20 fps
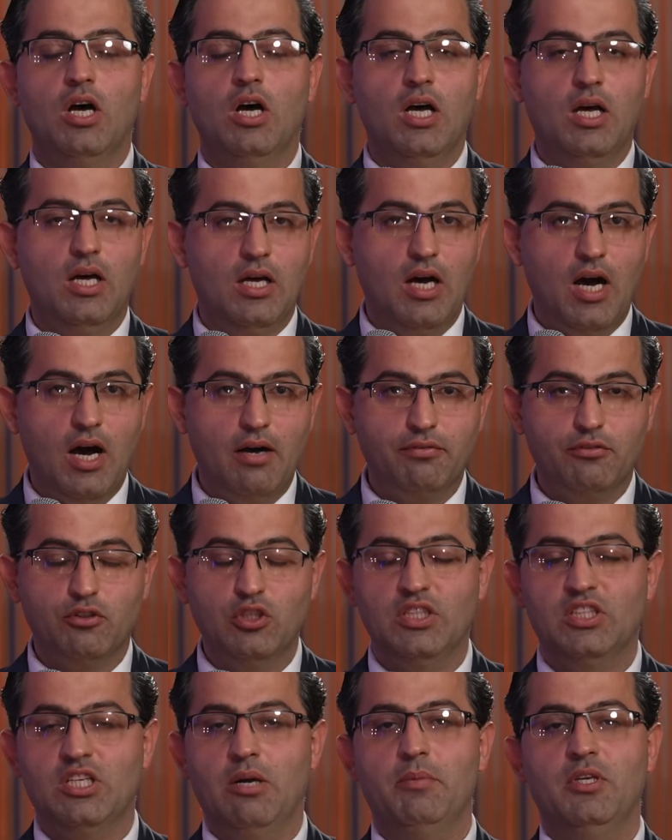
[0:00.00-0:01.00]

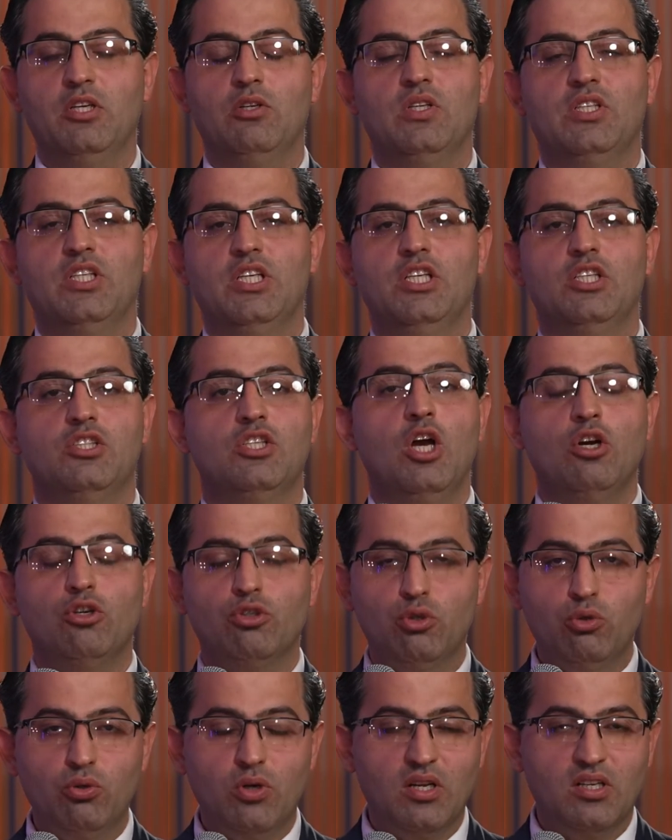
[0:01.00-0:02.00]
Off-grid communities,
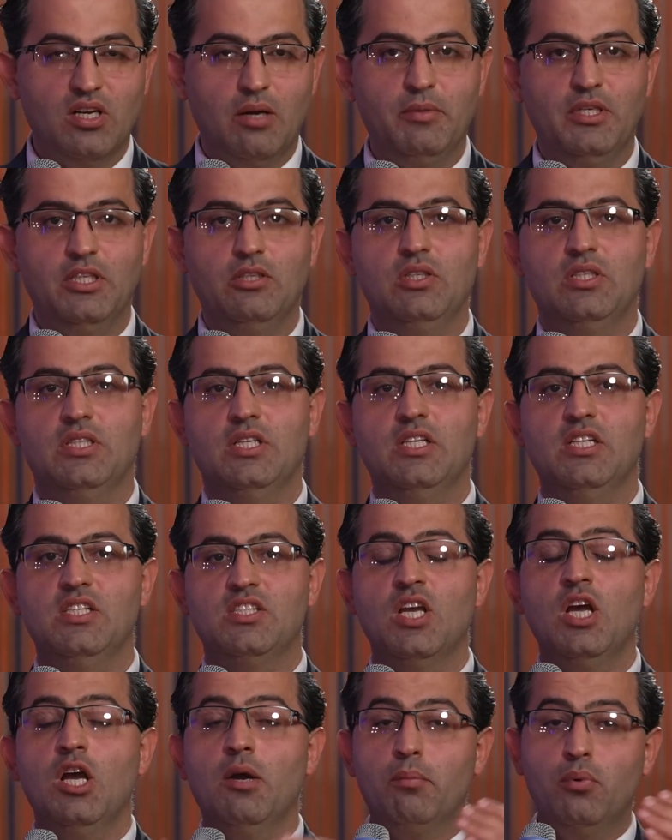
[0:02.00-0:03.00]
rural
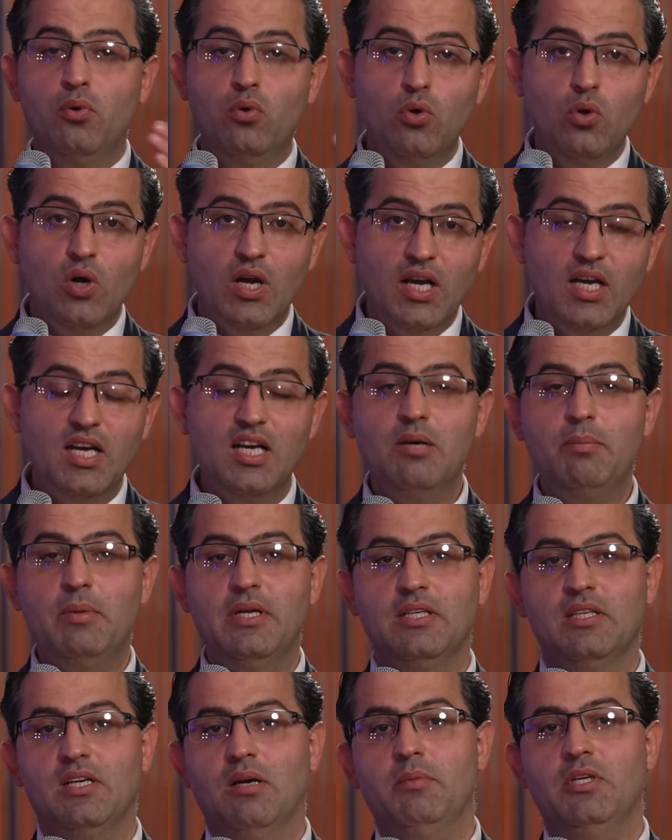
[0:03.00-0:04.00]
communities, poor
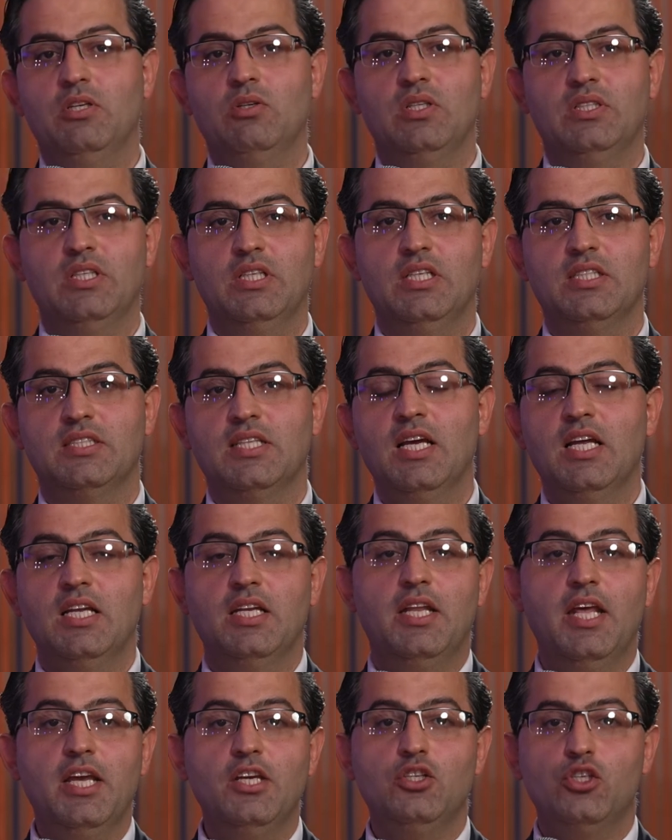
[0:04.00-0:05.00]
urban communities,
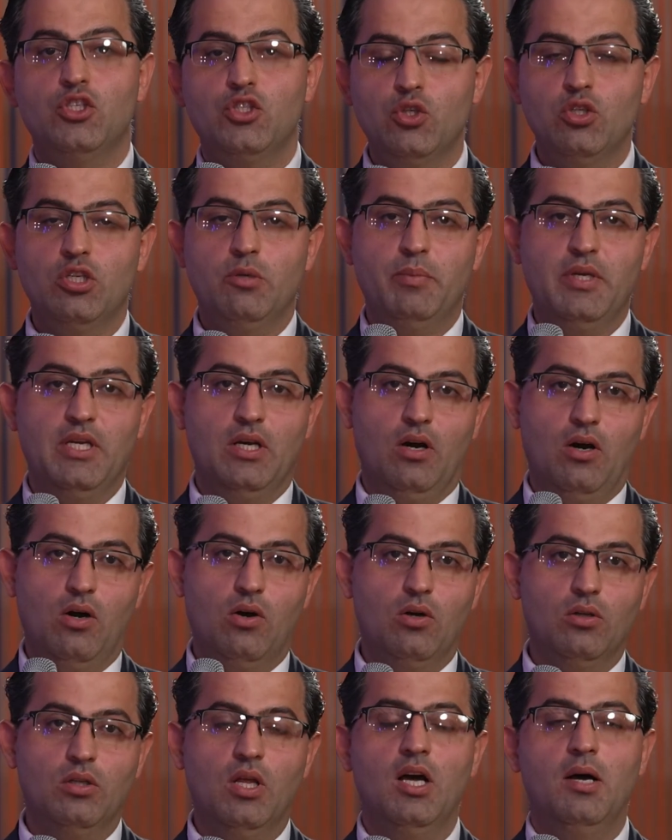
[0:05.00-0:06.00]
they should be
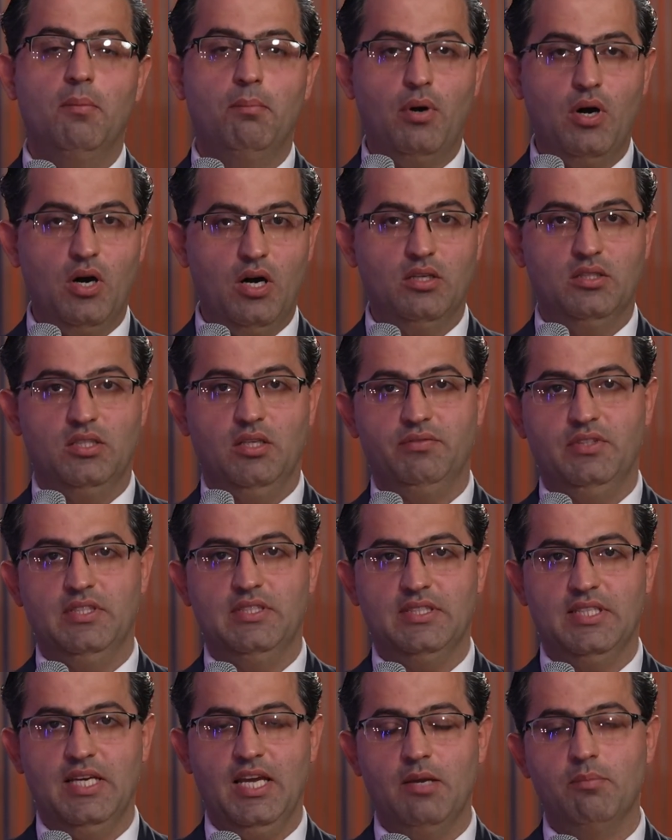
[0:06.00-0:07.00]
all part of
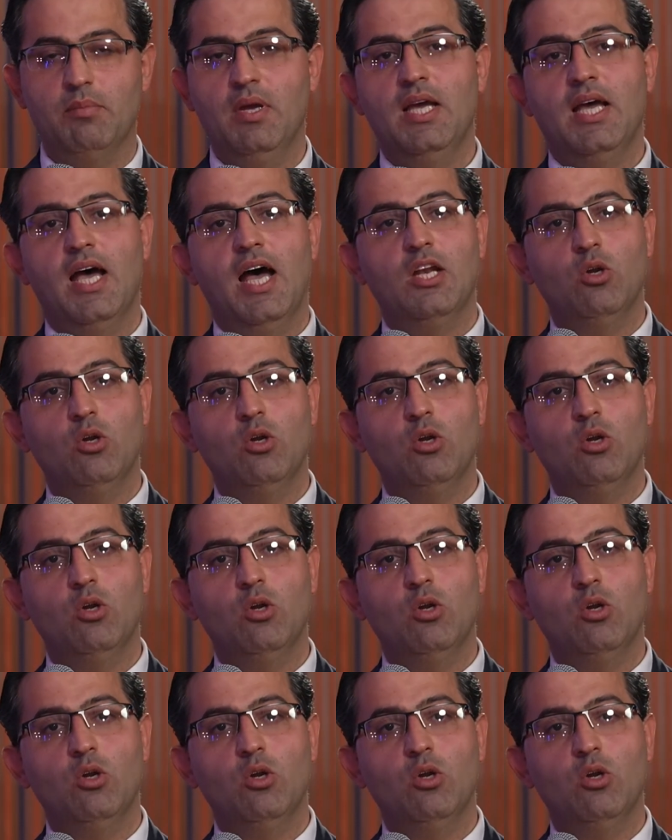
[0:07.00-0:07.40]
this game.